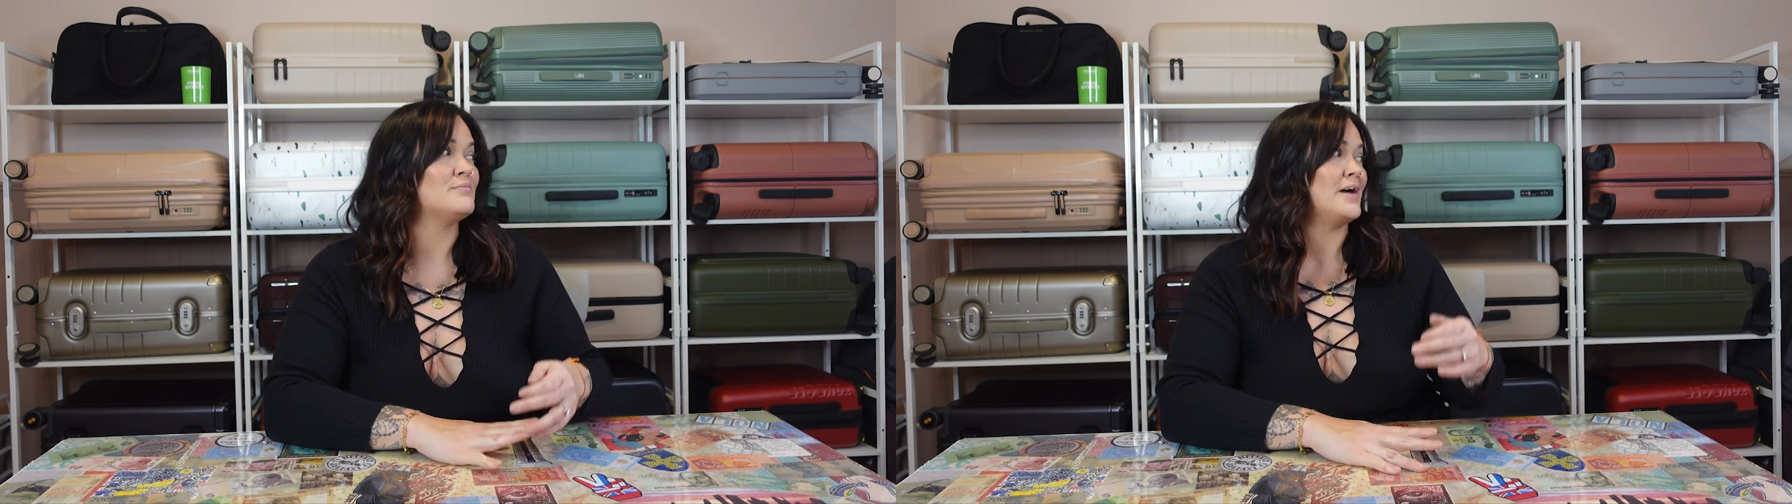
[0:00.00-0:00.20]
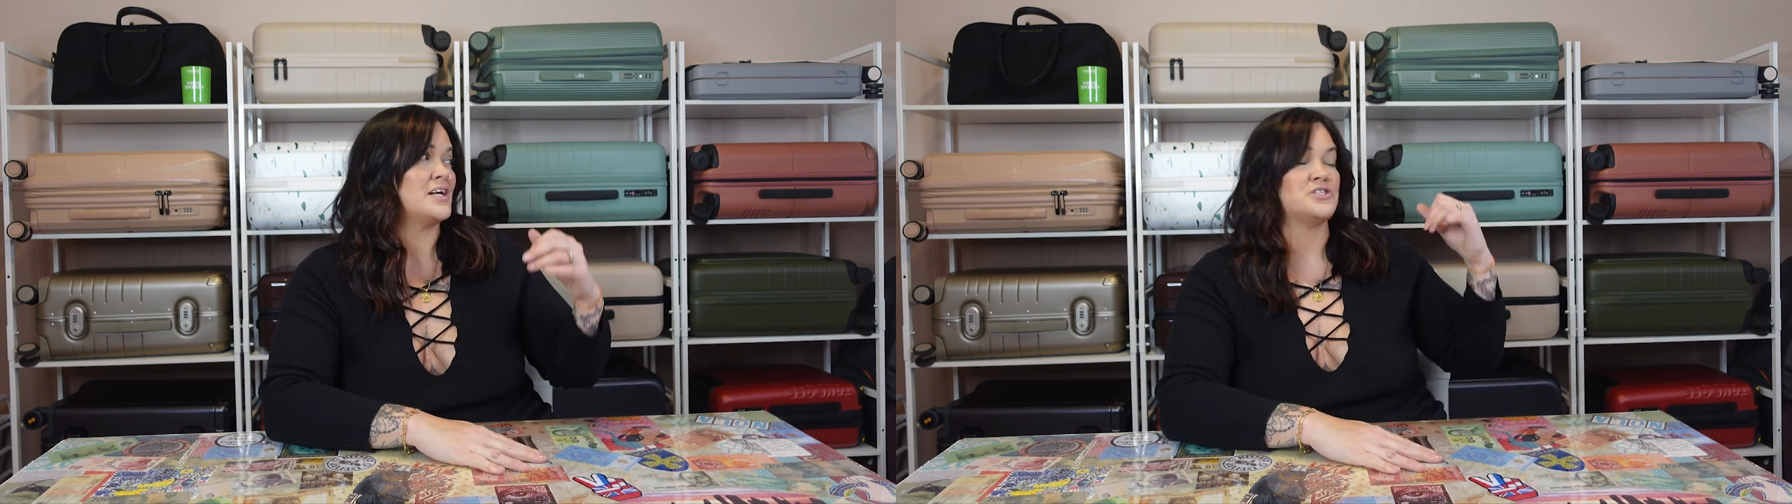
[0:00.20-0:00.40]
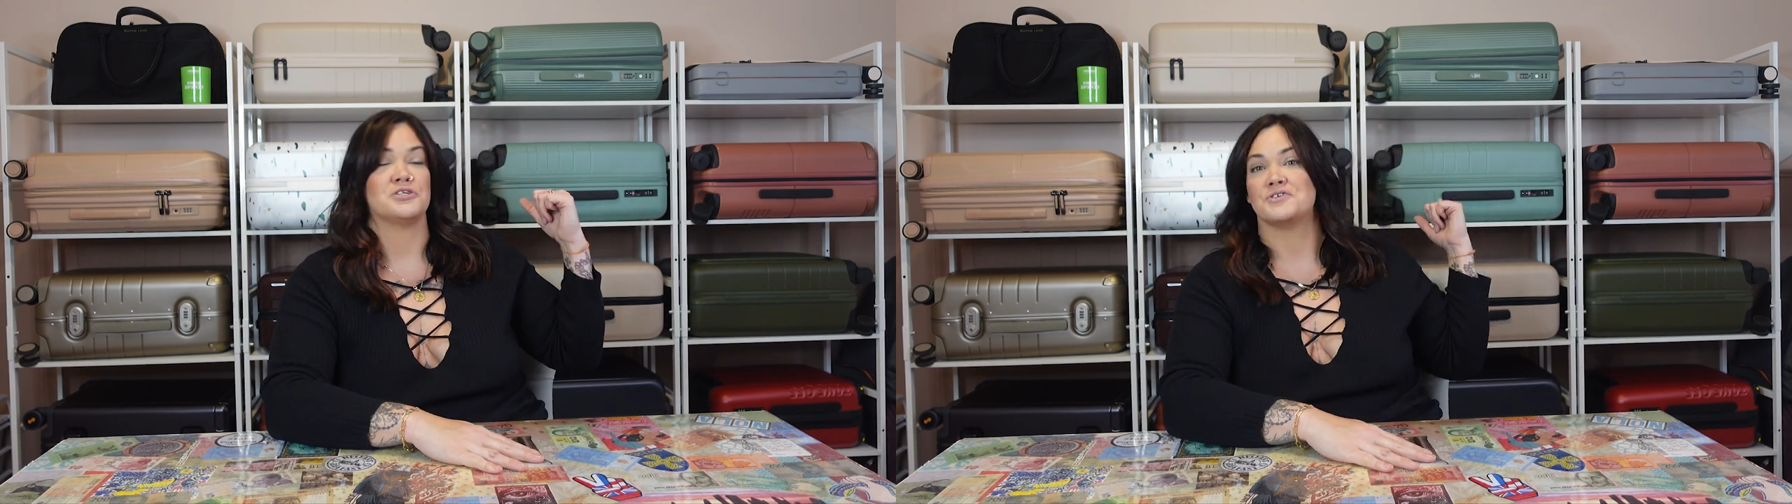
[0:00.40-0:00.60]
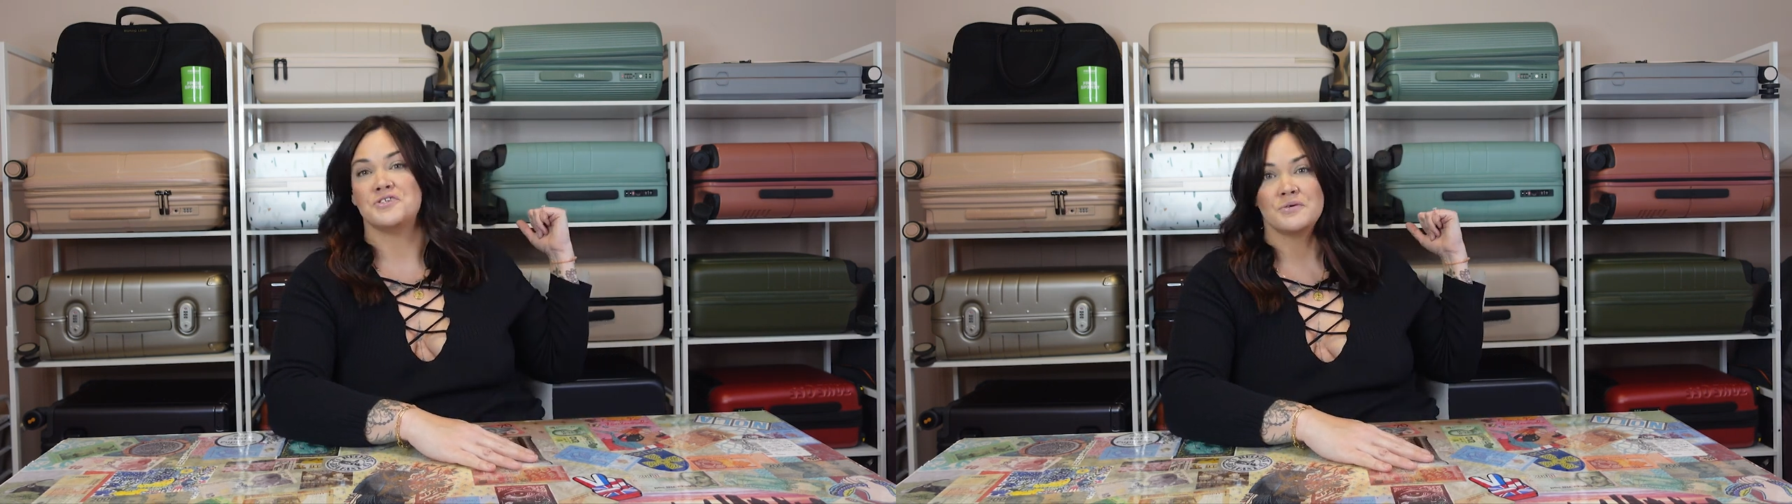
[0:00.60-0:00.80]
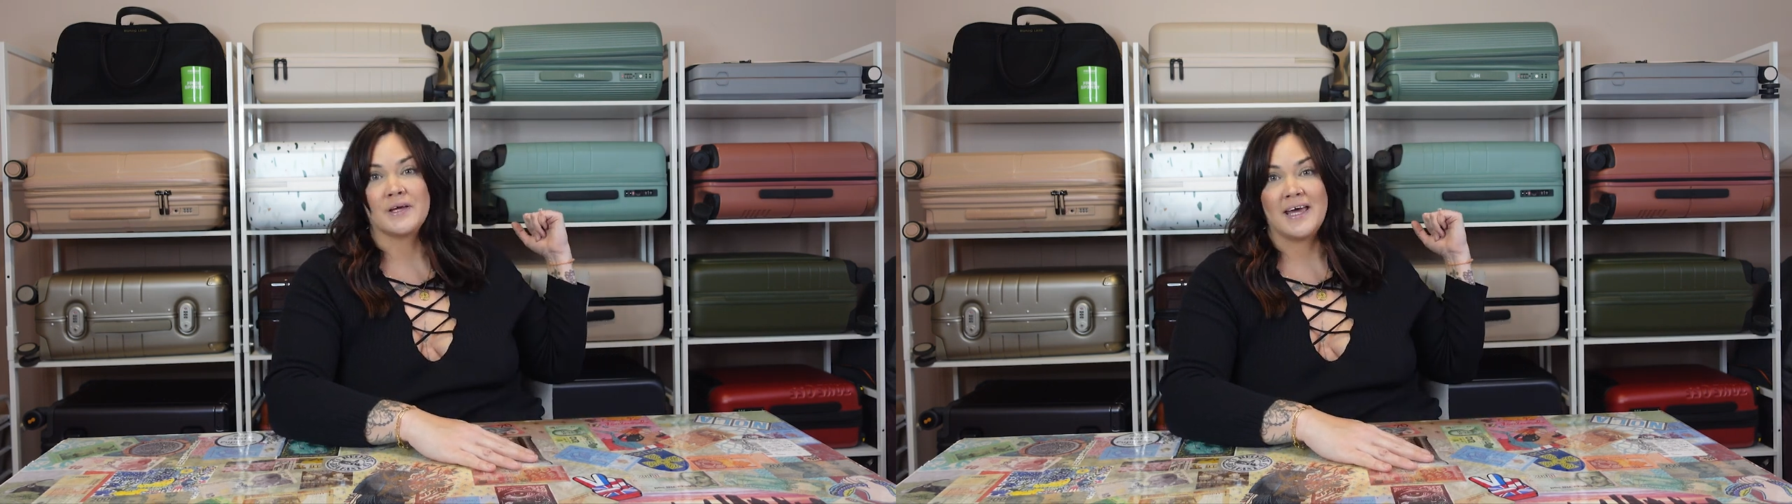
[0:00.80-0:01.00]
match your
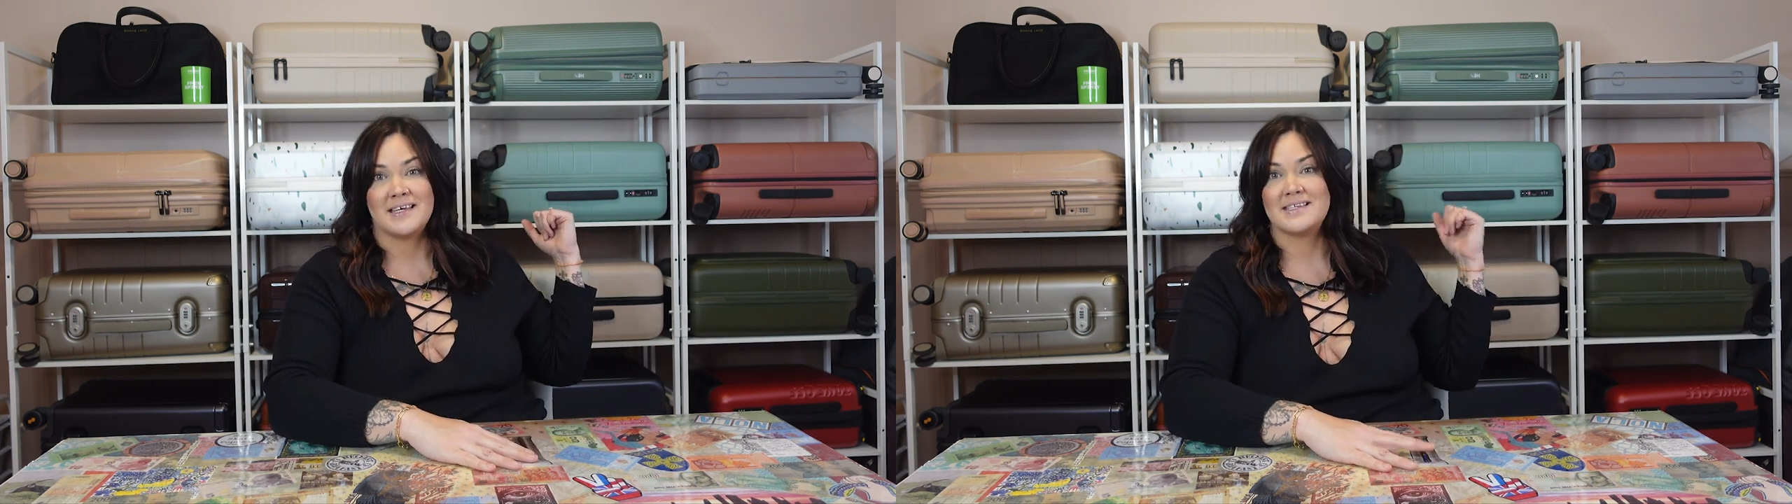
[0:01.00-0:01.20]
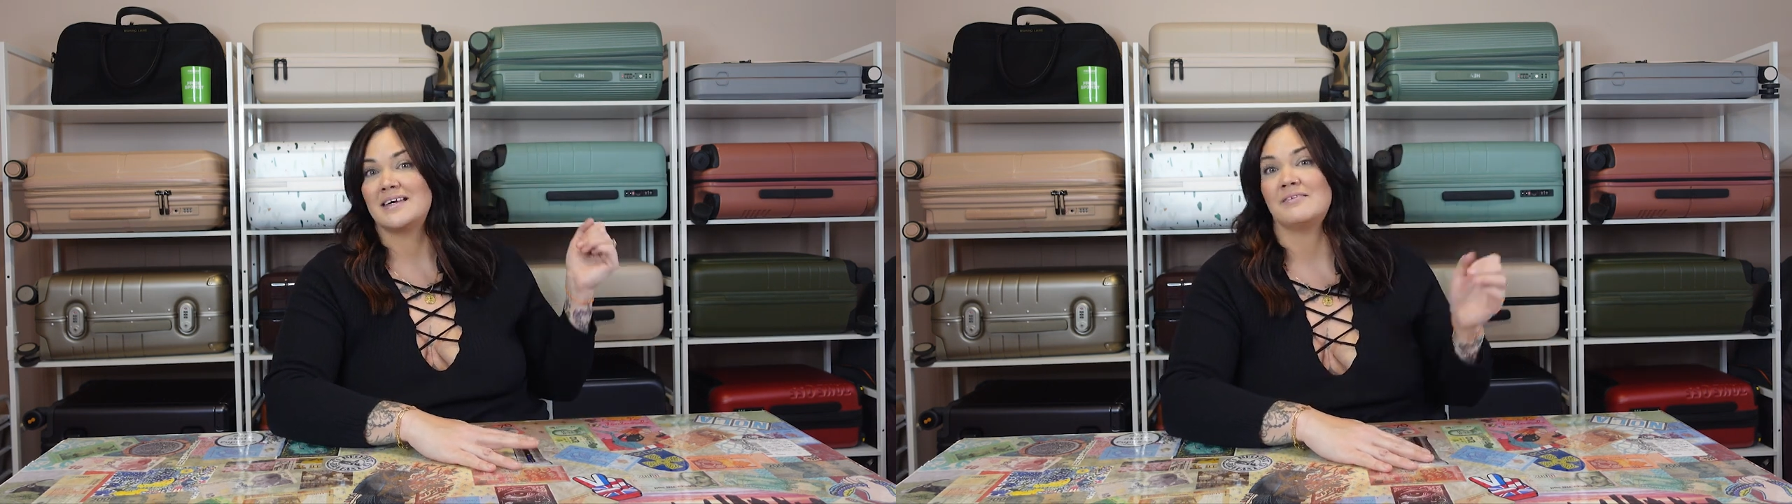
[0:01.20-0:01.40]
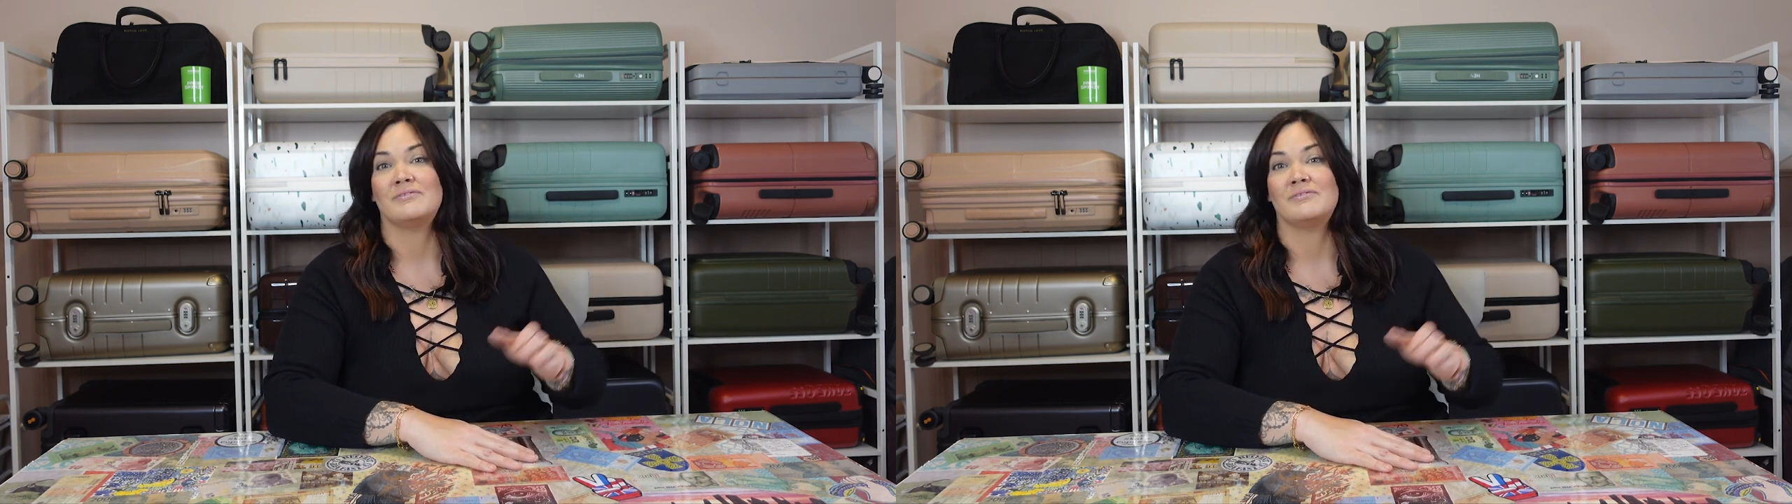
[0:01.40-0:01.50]
suitcase if